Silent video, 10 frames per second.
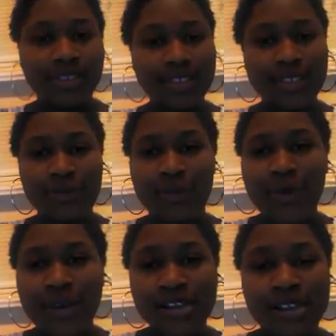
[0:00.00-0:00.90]

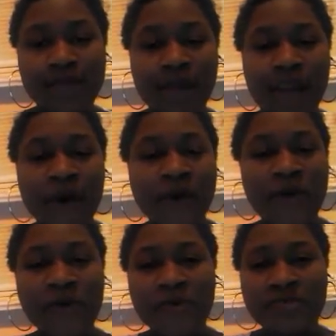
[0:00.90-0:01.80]
towards my
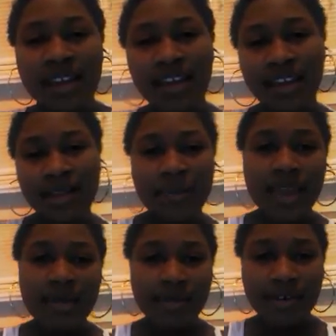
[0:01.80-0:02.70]
own
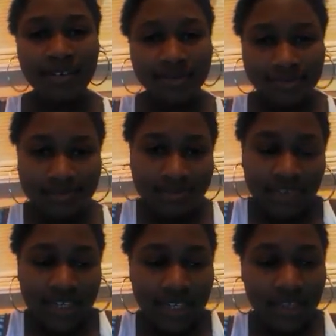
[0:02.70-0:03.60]
people,
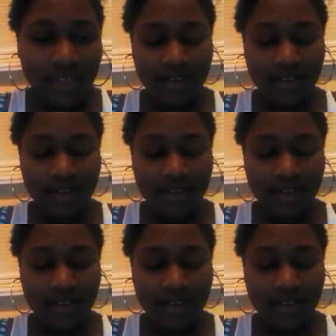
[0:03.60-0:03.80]
really.